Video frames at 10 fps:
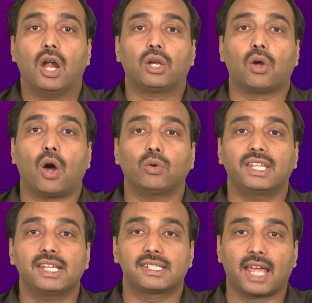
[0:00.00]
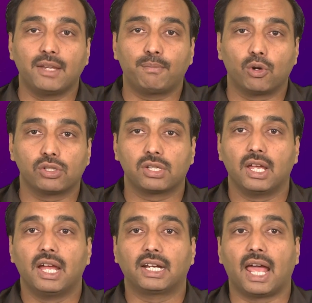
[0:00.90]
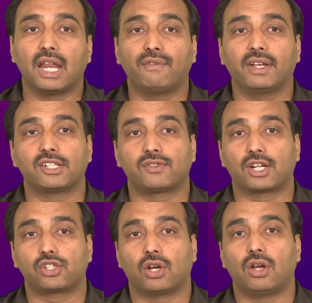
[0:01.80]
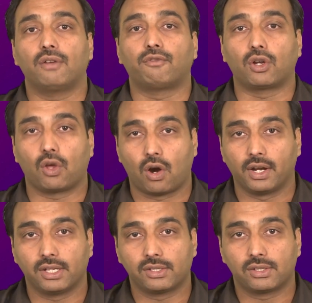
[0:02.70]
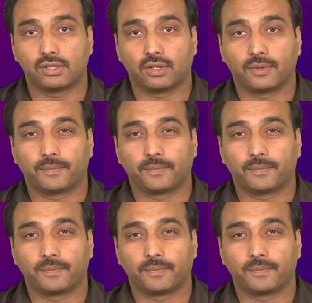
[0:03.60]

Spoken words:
to how these signposts clarify the structure for your audience.